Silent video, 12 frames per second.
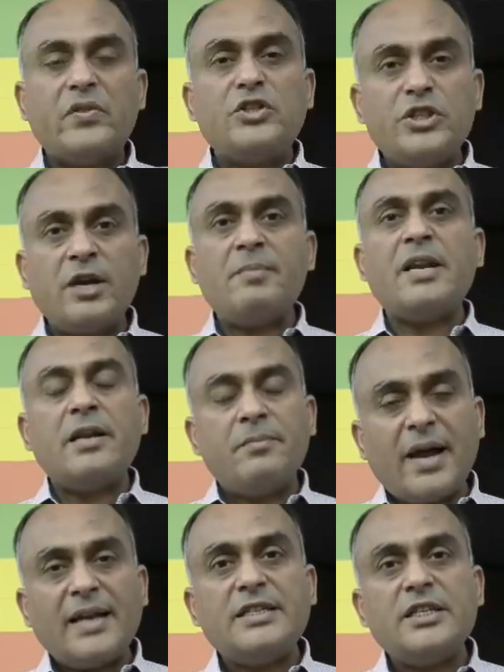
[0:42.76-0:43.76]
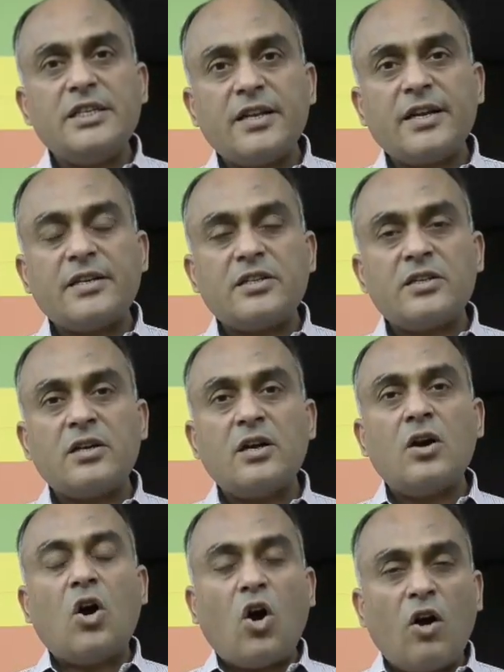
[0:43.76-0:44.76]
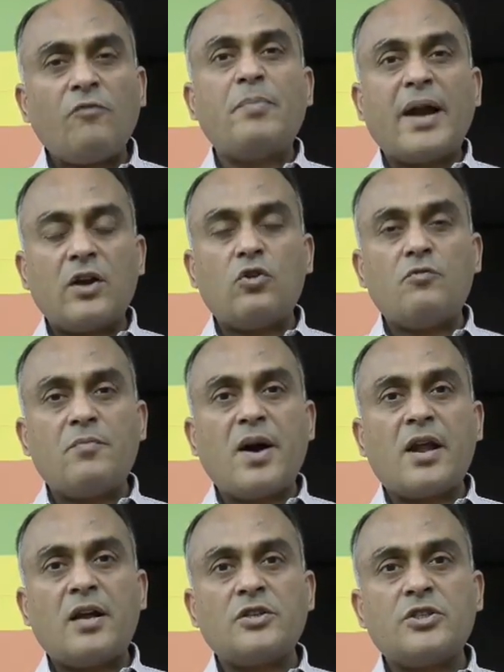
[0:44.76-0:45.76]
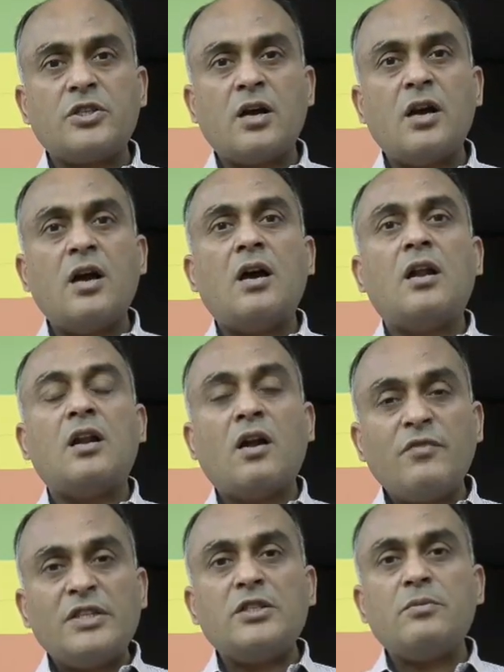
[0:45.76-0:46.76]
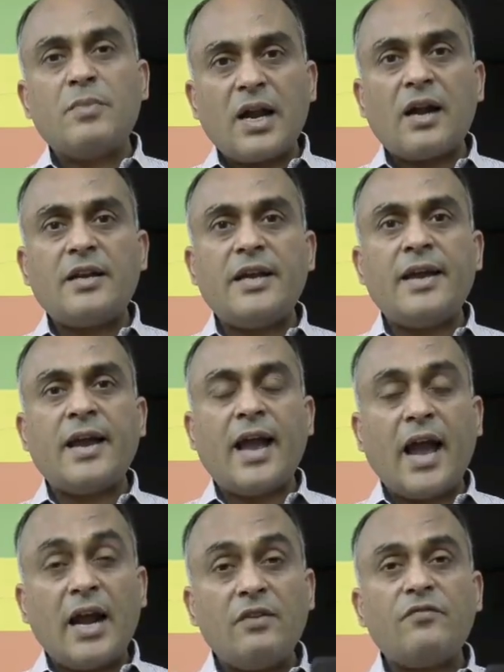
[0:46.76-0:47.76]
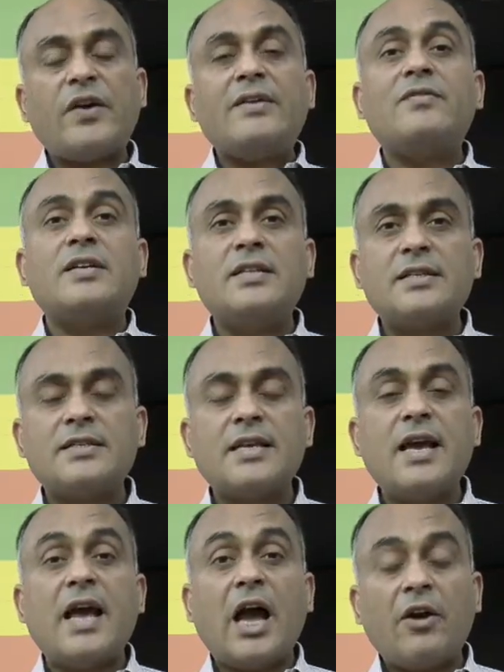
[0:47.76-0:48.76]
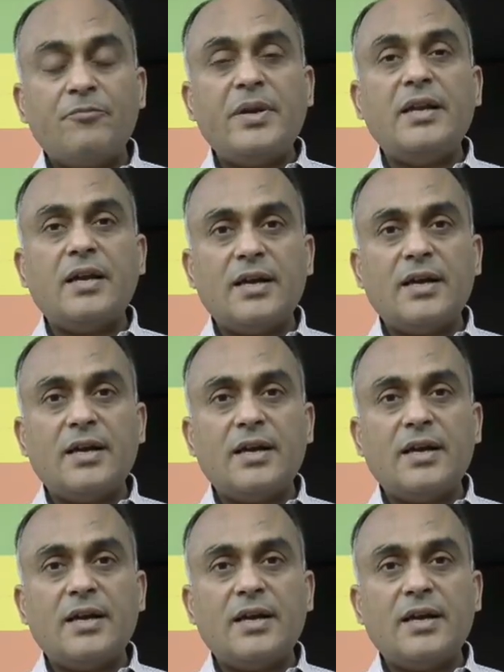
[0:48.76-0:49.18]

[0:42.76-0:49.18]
The chairman and managing director of Bank of Maharashtra, Ravindra Marathe, and 5 others have been